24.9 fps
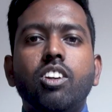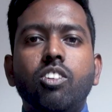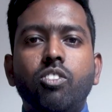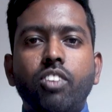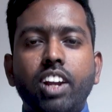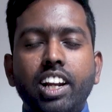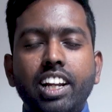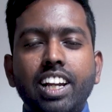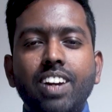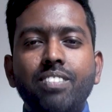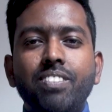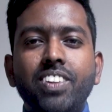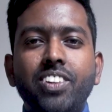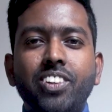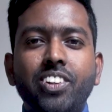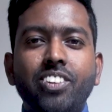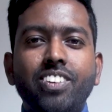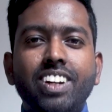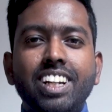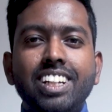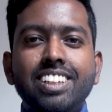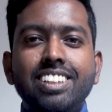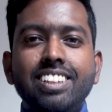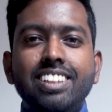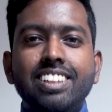Welcome
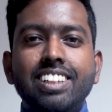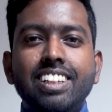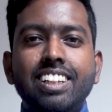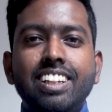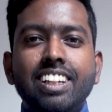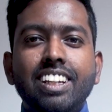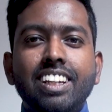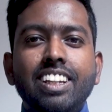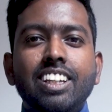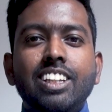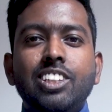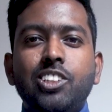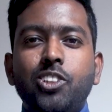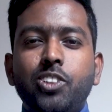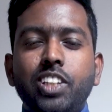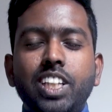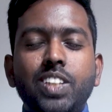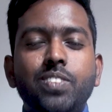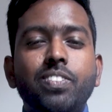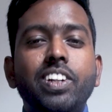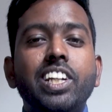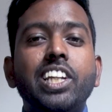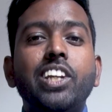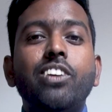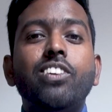everyone. So this
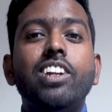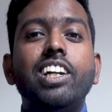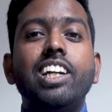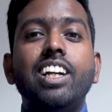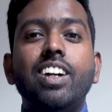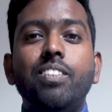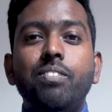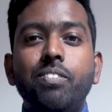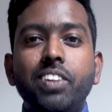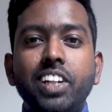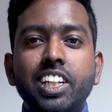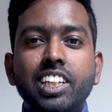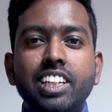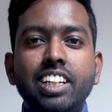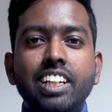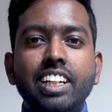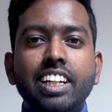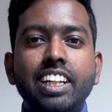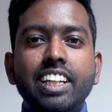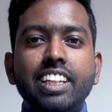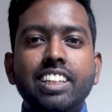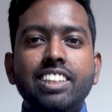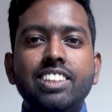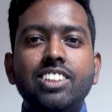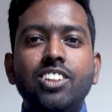particular competition
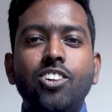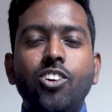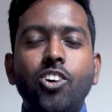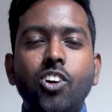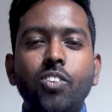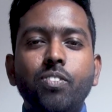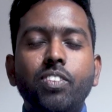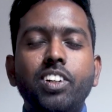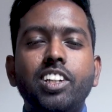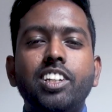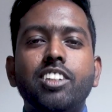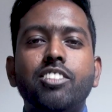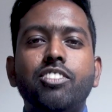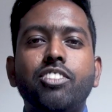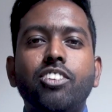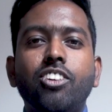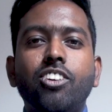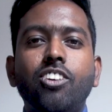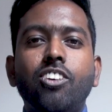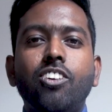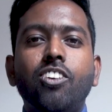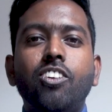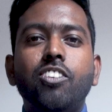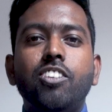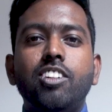is open
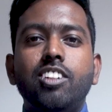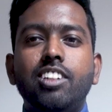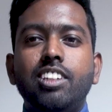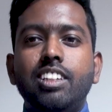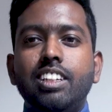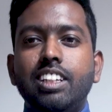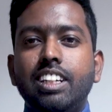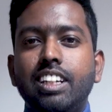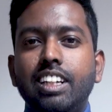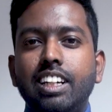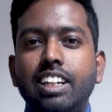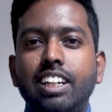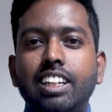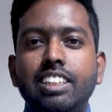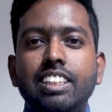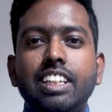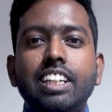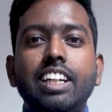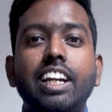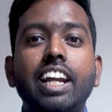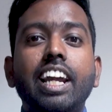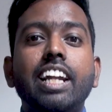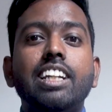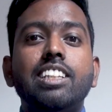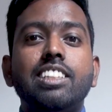for uh, the
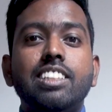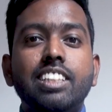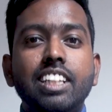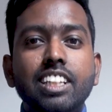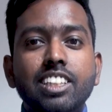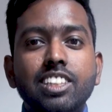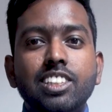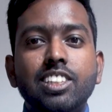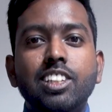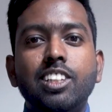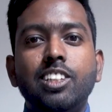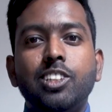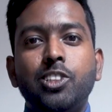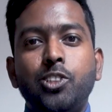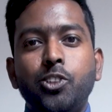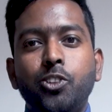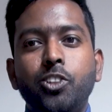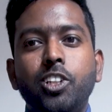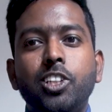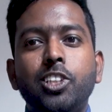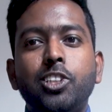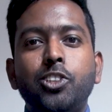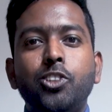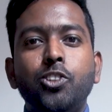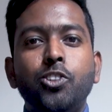grade 6
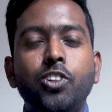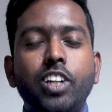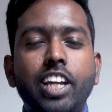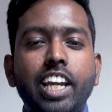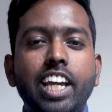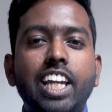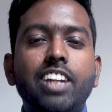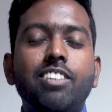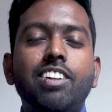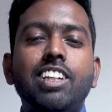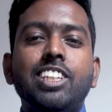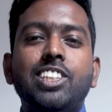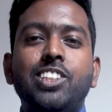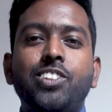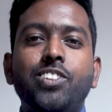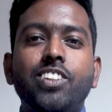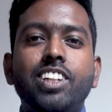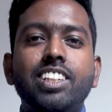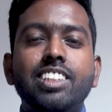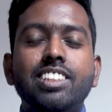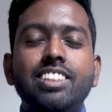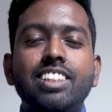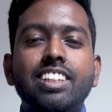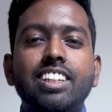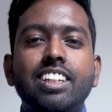students to A-level
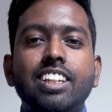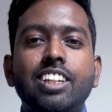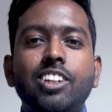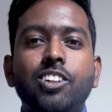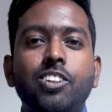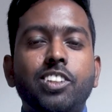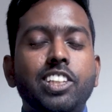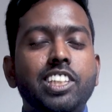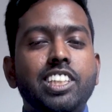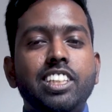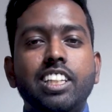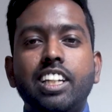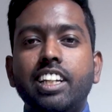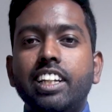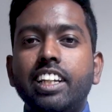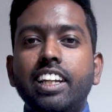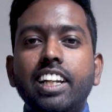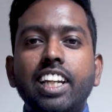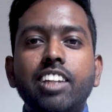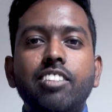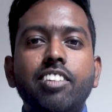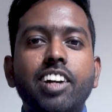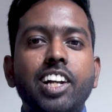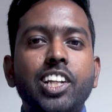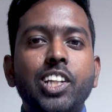students. But this is a
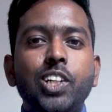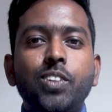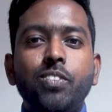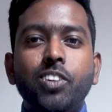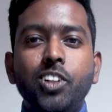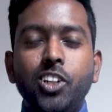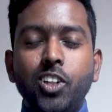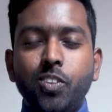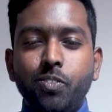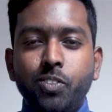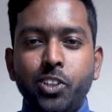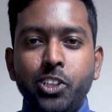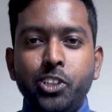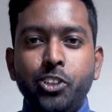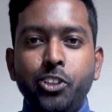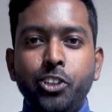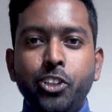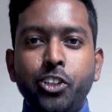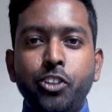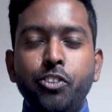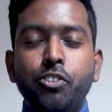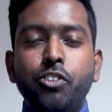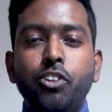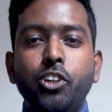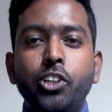really valuable
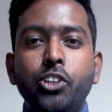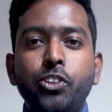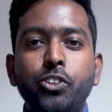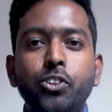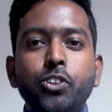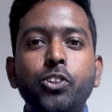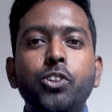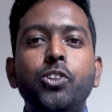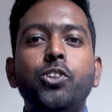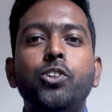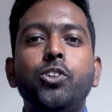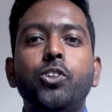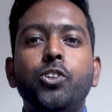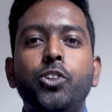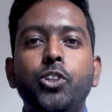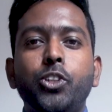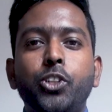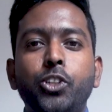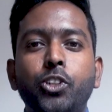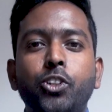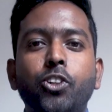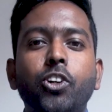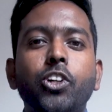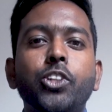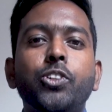opportunity for you to
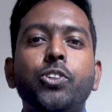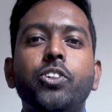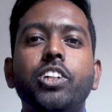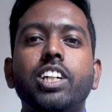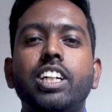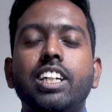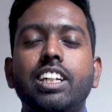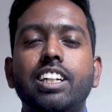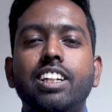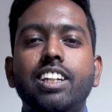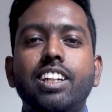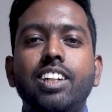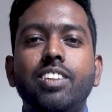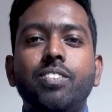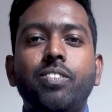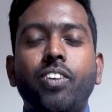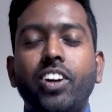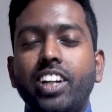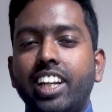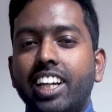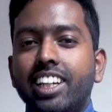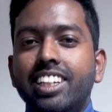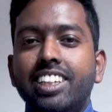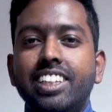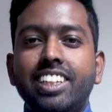show your
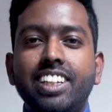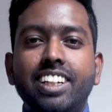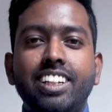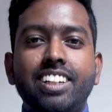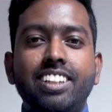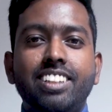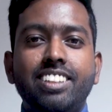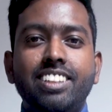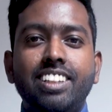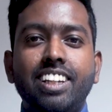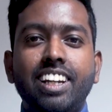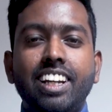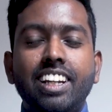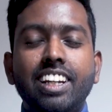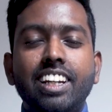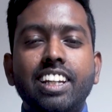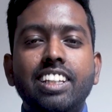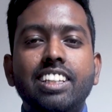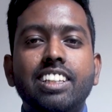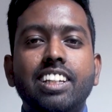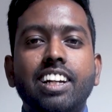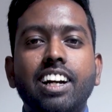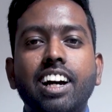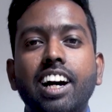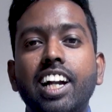potentials under
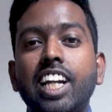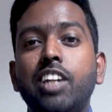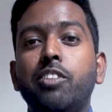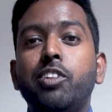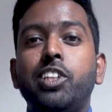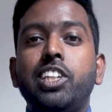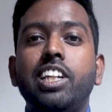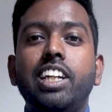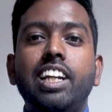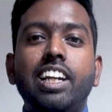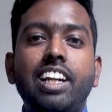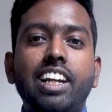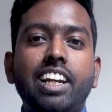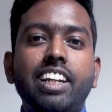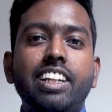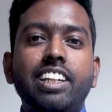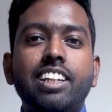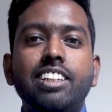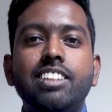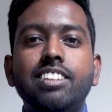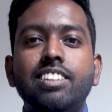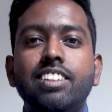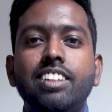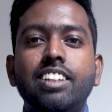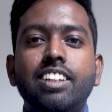the artificial
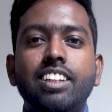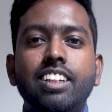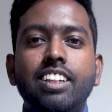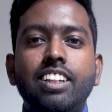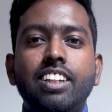intelligence.